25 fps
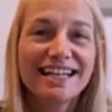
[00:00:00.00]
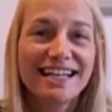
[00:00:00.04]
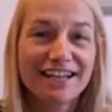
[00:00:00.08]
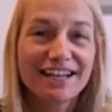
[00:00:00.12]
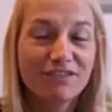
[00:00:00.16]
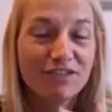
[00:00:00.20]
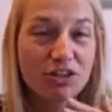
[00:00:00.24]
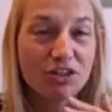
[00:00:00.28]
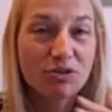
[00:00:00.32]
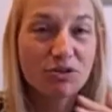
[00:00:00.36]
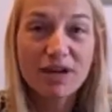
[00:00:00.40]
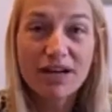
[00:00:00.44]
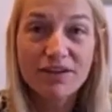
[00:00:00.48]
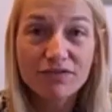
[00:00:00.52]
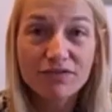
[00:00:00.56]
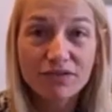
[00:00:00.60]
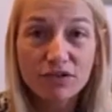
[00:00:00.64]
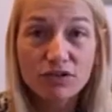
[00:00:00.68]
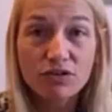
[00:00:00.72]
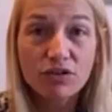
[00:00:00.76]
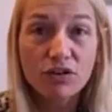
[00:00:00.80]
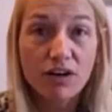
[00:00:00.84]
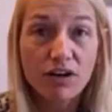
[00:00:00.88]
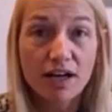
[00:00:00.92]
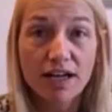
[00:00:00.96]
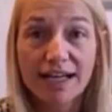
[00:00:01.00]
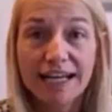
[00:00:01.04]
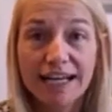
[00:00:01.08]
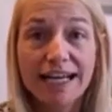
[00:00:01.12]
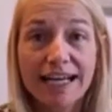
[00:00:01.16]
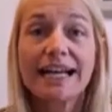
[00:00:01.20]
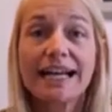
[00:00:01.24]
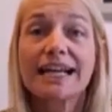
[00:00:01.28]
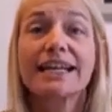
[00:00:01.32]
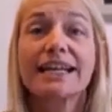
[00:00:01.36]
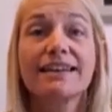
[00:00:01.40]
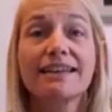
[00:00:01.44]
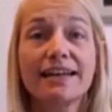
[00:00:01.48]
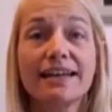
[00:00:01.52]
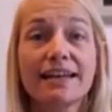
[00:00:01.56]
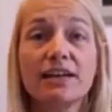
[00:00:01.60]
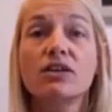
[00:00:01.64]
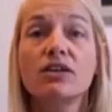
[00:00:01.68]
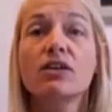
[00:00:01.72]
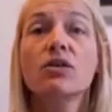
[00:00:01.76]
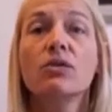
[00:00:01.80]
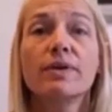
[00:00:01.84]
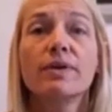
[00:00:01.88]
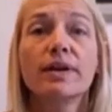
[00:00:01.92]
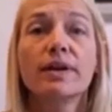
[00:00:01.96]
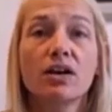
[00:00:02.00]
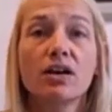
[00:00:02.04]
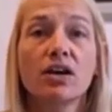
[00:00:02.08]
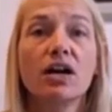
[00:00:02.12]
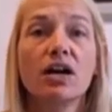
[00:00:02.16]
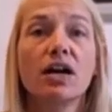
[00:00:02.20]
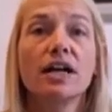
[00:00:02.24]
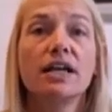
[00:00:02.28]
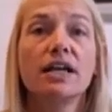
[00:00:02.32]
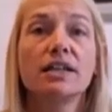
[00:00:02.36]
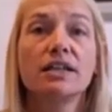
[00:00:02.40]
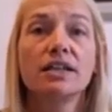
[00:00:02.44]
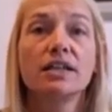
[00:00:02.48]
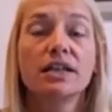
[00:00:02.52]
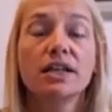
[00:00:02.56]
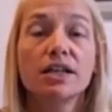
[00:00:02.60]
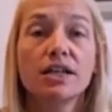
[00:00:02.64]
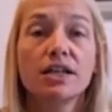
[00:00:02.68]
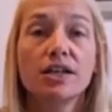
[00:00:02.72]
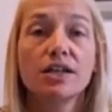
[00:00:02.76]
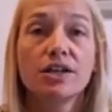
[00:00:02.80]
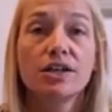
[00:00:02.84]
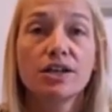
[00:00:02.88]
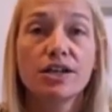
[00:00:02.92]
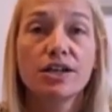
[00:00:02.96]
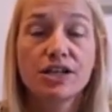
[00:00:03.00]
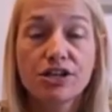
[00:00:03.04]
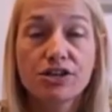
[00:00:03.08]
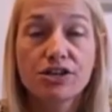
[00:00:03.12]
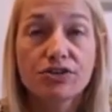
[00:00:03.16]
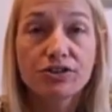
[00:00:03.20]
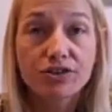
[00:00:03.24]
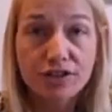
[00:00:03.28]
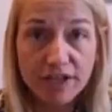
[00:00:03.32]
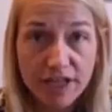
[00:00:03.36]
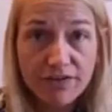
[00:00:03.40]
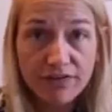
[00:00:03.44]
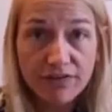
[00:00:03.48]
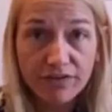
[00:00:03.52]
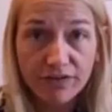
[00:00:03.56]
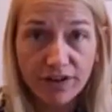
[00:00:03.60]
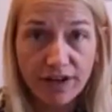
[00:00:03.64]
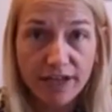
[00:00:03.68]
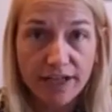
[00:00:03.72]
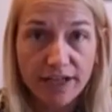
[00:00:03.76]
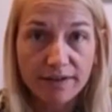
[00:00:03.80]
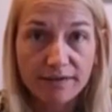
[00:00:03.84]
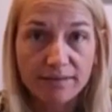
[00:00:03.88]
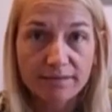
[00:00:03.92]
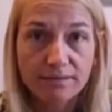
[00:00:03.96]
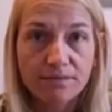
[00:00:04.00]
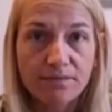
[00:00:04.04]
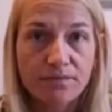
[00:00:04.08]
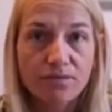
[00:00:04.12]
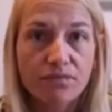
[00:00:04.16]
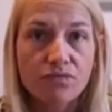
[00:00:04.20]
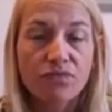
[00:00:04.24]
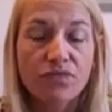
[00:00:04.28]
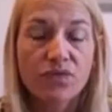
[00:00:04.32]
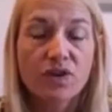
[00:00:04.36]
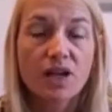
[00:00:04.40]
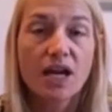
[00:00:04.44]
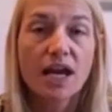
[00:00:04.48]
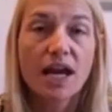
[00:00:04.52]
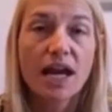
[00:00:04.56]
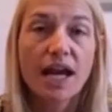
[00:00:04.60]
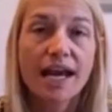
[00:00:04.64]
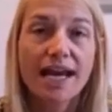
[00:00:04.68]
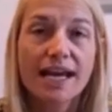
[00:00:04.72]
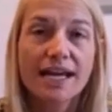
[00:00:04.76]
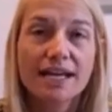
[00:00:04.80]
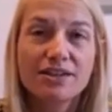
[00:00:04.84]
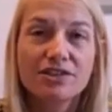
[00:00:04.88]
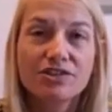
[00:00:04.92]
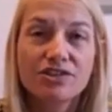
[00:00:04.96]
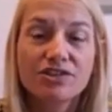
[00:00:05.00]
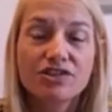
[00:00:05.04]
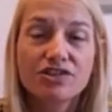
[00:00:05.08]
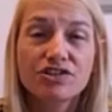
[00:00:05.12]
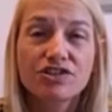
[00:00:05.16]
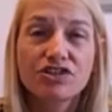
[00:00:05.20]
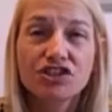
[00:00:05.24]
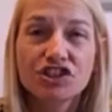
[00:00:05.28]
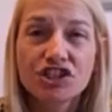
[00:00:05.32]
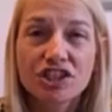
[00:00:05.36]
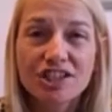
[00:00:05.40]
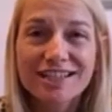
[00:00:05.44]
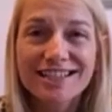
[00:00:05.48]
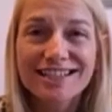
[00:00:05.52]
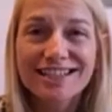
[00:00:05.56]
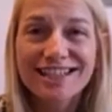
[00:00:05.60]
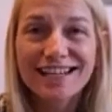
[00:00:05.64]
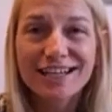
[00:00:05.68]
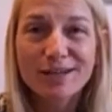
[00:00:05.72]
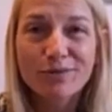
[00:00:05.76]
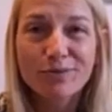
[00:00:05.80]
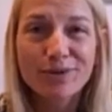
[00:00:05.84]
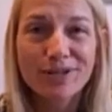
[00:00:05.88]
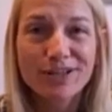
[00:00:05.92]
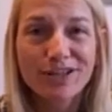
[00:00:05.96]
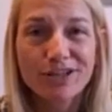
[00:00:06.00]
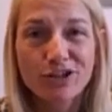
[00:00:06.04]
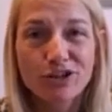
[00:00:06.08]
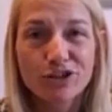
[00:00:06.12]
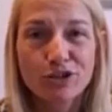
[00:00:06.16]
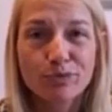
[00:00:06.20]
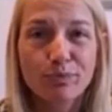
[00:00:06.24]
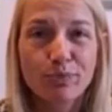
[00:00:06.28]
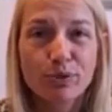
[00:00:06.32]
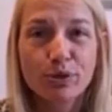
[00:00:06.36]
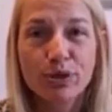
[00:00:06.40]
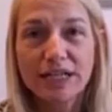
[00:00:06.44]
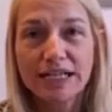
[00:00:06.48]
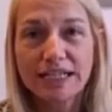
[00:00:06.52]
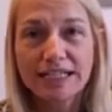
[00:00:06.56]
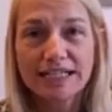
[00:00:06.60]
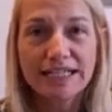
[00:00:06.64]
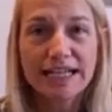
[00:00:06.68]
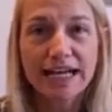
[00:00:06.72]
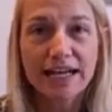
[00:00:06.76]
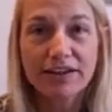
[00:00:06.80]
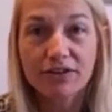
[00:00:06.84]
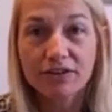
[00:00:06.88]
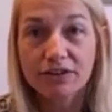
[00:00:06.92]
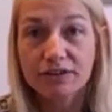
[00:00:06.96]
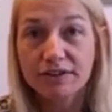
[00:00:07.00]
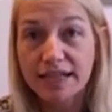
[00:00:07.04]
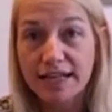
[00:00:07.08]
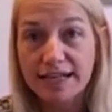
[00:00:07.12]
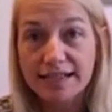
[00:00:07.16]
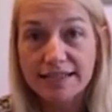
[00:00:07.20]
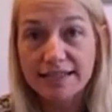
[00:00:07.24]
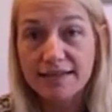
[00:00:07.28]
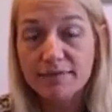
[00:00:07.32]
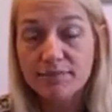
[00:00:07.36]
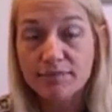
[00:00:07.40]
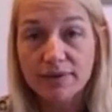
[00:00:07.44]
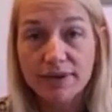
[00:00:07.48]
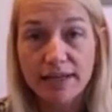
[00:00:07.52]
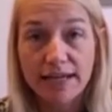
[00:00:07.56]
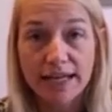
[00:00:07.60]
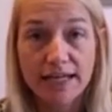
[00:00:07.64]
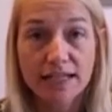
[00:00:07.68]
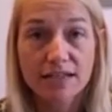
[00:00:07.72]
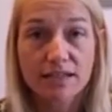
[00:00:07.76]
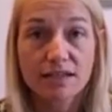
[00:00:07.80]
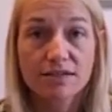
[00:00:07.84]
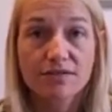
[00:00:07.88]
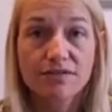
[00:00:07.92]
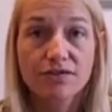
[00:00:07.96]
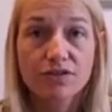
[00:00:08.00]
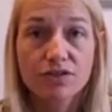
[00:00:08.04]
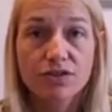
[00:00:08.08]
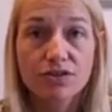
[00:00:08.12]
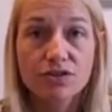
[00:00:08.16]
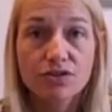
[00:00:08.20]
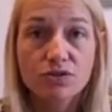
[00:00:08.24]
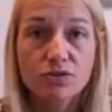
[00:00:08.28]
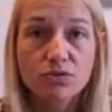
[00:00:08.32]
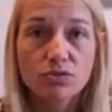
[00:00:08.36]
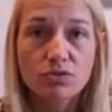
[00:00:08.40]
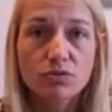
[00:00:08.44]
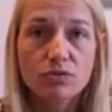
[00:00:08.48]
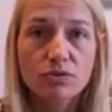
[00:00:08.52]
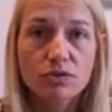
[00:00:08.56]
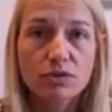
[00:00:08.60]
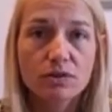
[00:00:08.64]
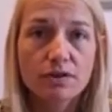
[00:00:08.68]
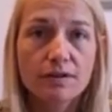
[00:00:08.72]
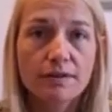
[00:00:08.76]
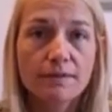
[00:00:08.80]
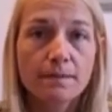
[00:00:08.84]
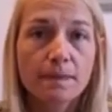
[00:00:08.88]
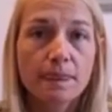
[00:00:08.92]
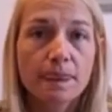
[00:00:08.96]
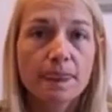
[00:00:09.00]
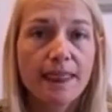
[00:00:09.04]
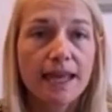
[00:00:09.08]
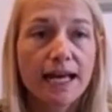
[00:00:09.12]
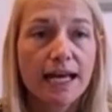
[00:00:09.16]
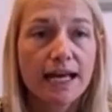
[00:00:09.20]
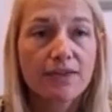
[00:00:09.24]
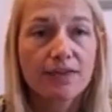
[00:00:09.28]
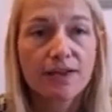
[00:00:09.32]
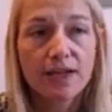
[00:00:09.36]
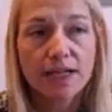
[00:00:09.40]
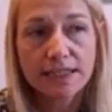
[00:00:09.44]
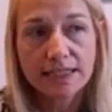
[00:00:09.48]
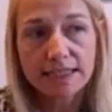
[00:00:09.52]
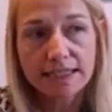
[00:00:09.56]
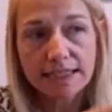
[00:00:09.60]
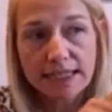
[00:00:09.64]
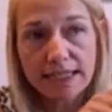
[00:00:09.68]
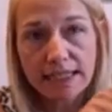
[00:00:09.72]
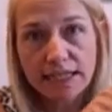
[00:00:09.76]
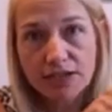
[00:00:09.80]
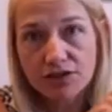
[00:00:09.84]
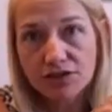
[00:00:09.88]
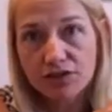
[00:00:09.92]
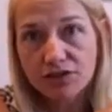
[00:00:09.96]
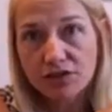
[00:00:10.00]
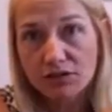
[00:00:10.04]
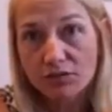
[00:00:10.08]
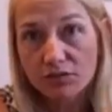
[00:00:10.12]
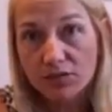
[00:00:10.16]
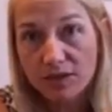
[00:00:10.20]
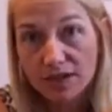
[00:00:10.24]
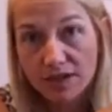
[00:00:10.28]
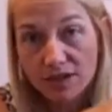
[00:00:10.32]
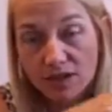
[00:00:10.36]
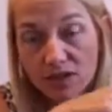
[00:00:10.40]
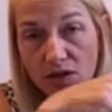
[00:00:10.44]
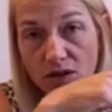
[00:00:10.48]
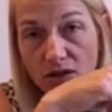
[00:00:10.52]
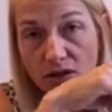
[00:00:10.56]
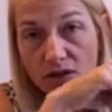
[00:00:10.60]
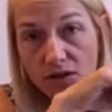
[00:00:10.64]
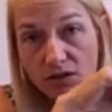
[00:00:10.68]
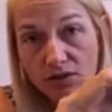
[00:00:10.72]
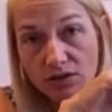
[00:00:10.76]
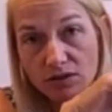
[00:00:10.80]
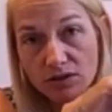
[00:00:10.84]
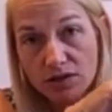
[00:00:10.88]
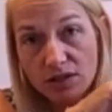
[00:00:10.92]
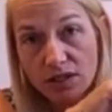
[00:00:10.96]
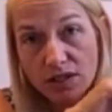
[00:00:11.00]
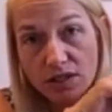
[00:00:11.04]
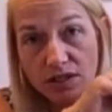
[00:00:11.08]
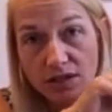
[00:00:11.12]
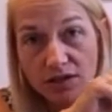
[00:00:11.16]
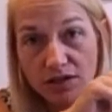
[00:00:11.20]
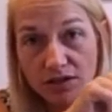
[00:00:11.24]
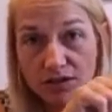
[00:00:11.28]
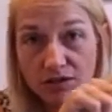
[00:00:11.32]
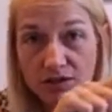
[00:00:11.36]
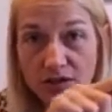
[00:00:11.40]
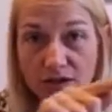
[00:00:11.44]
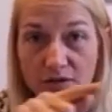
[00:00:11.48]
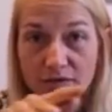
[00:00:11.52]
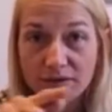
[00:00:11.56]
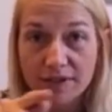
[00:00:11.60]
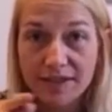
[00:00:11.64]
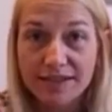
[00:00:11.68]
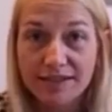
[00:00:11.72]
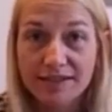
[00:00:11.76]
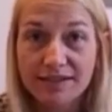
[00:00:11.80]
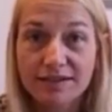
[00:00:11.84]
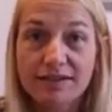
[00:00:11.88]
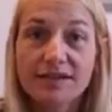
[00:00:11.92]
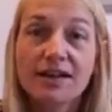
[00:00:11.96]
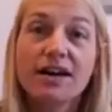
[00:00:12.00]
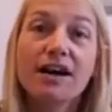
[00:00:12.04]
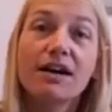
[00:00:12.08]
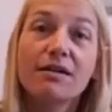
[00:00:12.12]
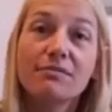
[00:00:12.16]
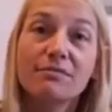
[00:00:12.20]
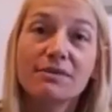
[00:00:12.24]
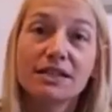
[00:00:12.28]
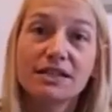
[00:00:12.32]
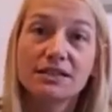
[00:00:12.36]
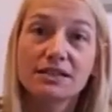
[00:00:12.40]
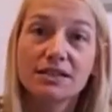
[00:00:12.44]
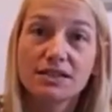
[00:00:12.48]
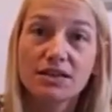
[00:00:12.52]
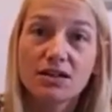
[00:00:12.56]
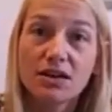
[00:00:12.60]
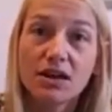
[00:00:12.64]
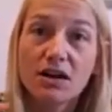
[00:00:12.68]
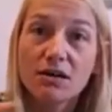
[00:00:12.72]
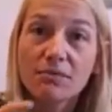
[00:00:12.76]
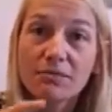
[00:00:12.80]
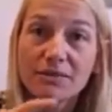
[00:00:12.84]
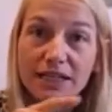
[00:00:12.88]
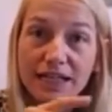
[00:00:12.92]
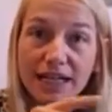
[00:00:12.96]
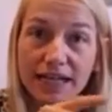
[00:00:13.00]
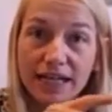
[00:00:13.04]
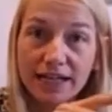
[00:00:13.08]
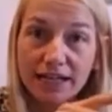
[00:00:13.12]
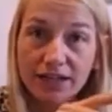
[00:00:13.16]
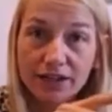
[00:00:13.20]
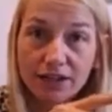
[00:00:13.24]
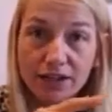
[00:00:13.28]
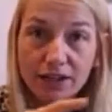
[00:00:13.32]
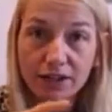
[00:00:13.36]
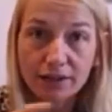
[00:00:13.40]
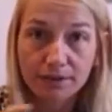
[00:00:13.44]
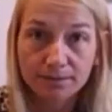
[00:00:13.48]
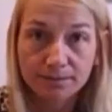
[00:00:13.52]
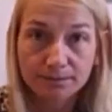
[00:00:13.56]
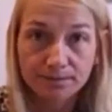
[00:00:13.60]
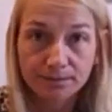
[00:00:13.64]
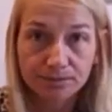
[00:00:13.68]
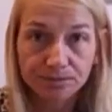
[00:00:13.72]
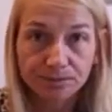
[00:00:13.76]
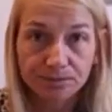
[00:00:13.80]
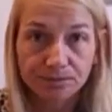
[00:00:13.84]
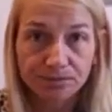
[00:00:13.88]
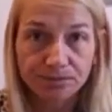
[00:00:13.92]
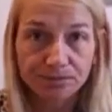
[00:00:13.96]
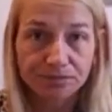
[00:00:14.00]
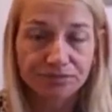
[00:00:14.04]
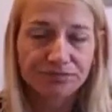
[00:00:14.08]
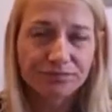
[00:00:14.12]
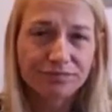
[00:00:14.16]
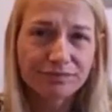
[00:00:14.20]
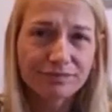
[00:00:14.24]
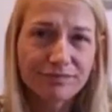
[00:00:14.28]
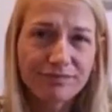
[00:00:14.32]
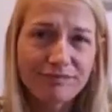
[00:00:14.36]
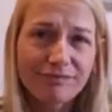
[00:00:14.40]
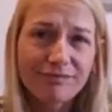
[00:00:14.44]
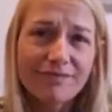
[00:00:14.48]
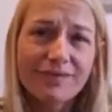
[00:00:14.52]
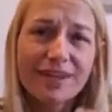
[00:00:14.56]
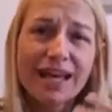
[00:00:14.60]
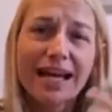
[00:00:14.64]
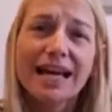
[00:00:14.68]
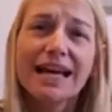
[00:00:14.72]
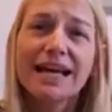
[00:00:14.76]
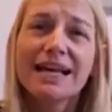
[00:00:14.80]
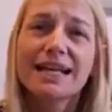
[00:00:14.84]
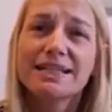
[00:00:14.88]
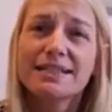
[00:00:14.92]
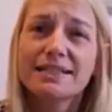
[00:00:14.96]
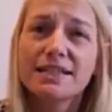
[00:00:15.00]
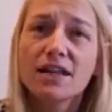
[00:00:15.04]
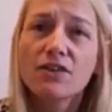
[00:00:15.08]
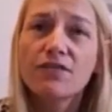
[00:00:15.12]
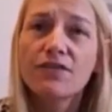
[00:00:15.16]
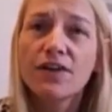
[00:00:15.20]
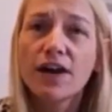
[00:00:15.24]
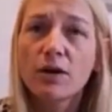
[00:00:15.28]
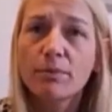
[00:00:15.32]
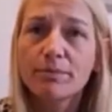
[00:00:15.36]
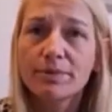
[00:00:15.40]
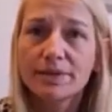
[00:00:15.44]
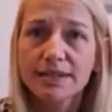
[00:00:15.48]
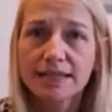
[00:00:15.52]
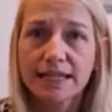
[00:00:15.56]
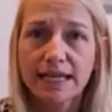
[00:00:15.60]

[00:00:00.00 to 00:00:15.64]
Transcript: if you have chronic anything going on, you're different. And just like when they're putting together lesson plans for school, they teach to what's called the lowest common denominator. And self help is